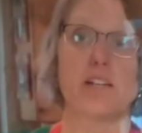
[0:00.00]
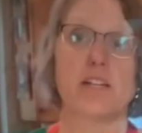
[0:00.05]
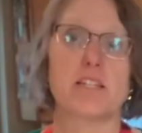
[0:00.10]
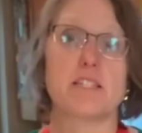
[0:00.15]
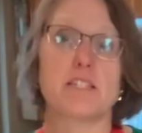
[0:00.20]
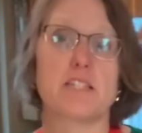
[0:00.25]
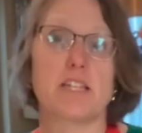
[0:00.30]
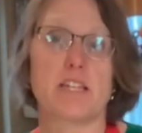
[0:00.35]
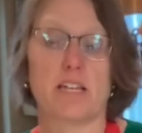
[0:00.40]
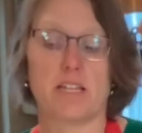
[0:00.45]
next
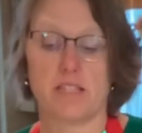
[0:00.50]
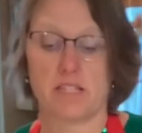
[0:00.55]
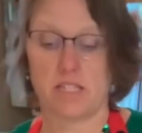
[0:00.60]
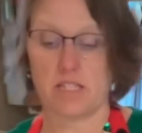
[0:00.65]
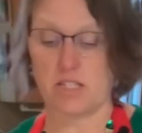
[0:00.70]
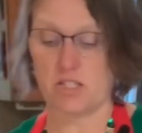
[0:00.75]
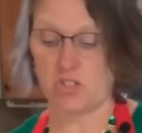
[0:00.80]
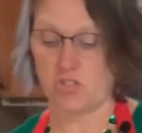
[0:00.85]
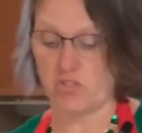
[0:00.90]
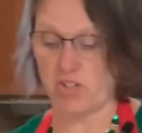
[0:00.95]
thing I think
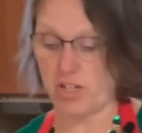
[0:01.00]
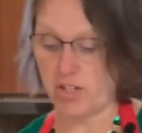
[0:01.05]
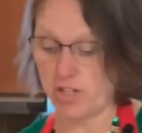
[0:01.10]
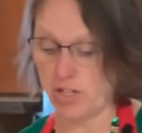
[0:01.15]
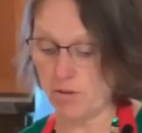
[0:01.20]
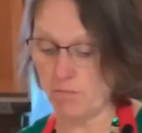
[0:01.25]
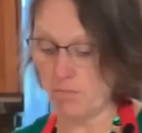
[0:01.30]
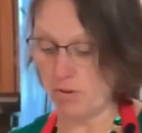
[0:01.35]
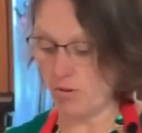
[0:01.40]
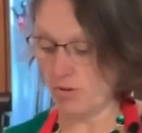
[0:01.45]
is very
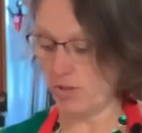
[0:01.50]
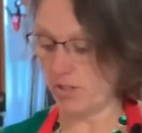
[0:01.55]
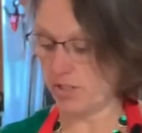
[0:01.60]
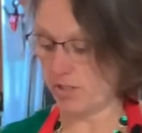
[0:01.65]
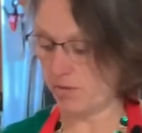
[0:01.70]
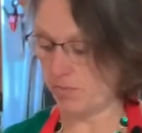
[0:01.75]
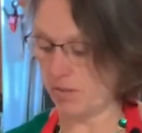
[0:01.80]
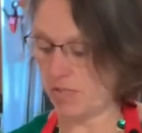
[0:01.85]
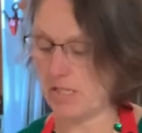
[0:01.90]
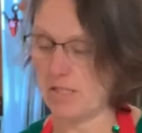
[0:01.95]

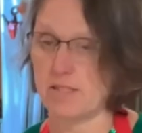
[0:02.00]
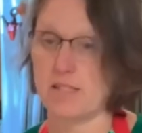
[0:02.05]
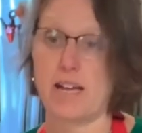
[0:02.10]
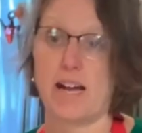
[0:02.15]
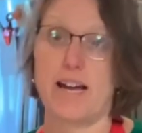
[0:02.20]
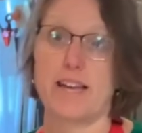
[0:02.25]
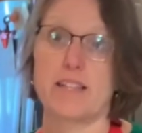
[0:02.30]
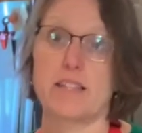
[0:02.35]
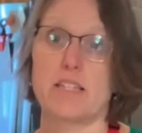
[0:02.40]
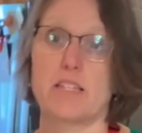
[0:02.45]
important because I
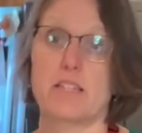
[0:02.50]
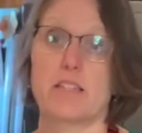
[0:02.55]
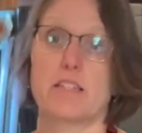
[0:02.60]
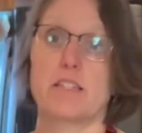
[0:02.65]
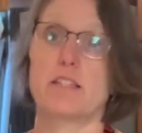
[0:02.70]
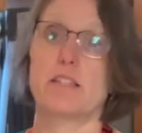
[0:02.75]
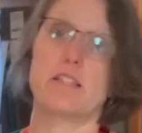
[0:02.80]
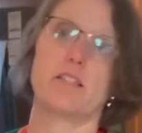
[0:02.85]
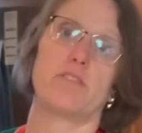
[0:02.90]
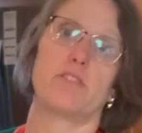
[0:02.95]
think
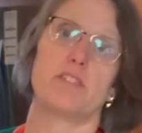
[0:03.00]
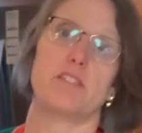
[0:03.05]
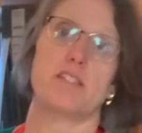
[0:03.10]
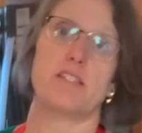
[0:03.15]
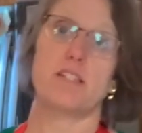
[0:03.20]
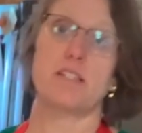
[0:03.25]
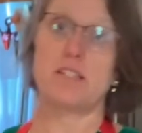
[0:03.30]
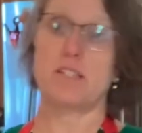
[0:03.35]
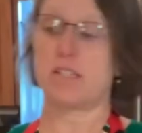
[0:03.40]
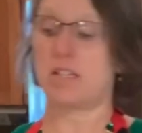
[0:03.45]
that the
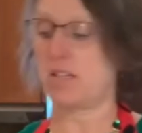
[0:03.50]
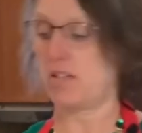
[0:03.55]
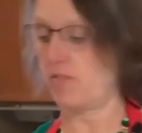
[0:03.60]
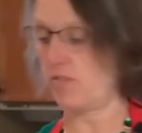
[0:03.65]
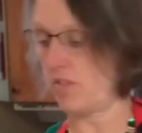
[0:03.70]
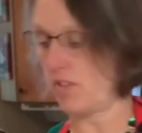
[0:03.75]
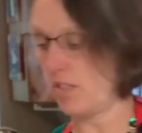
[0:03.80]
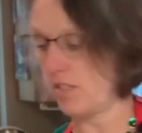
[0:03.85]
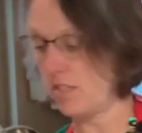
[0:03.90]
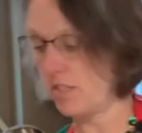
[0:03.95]
seasoning of
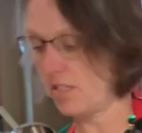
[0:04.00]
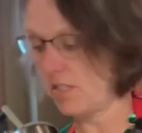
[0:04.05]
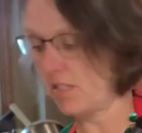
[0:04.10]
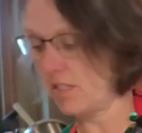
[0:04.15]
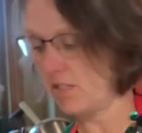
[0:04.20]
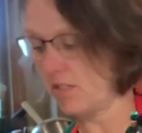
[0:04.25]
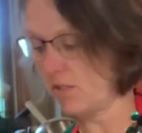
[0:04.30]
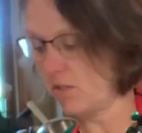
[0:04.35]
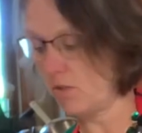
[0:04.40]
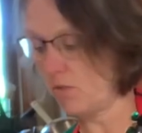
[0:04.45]
this
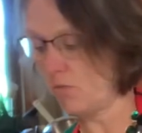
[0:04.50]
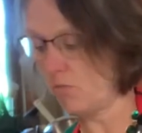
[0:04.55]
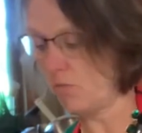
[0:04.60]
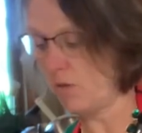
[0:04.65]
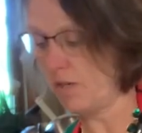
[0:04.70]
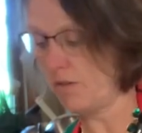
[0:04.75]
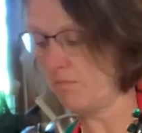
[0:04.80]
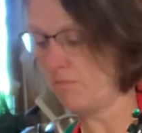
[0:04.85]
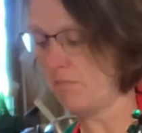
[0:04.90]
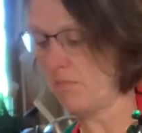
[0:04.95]
is
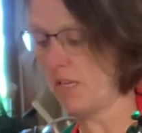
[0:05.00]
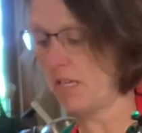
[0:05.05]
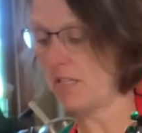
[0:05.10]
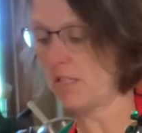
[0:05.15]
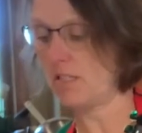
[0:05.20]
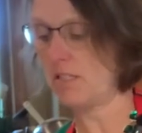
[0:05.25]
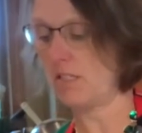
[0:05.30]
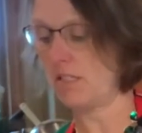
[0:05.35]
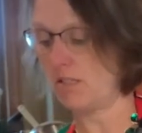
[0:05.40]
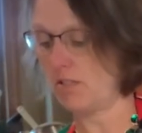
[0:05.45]
what
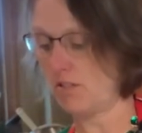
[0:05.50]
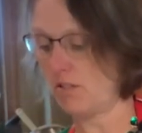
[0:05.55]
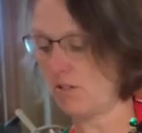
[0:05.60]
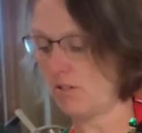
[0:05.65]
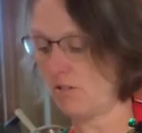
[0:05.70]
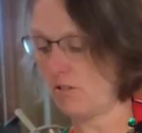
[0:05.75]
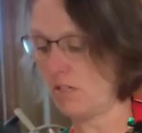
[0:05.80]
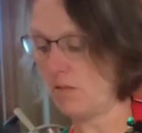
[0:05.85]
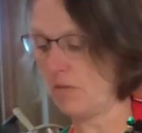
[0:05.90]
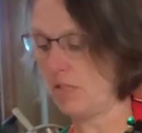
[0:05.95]
makes these
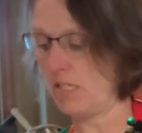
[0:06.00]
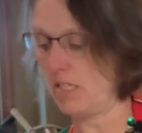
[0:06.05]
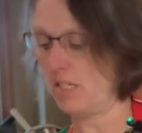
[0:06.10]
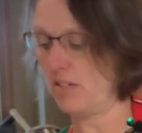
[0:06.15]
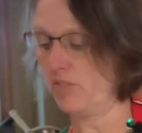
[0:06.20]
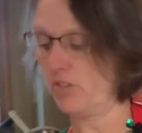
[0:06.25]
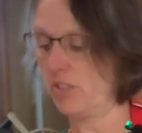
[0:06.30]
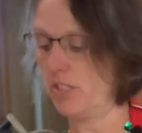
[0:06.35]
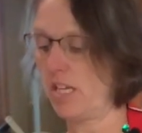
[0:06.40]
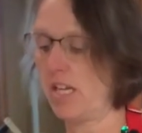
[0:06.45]
creamy
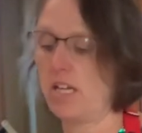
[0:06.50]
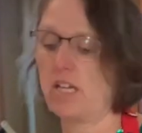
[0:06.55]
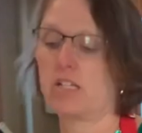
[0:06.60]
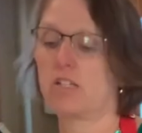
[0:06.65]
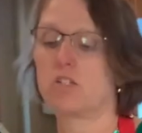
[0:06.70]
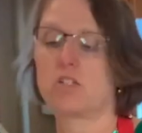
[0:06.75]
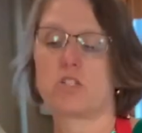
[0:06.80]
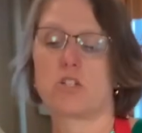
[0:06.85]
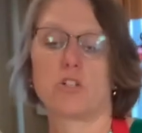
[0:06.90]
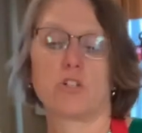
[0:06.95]
deviled eggs
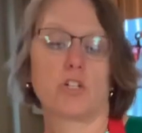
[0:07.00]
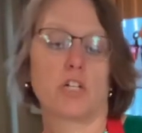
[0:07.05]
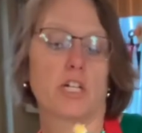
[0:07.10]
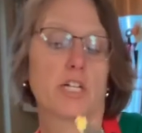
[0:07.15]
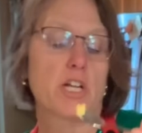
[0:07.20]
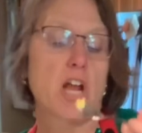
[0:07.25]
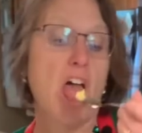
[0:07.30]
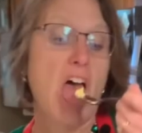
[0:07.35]
so good.